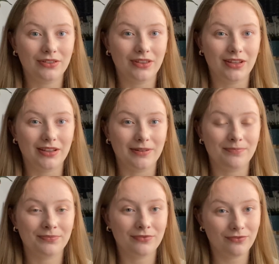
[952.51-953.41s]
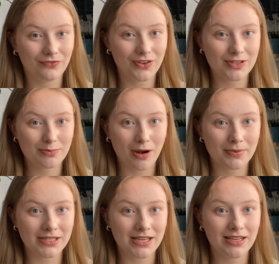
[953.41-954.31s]
the first
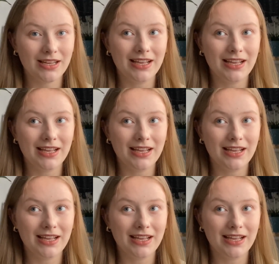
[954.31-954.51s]
property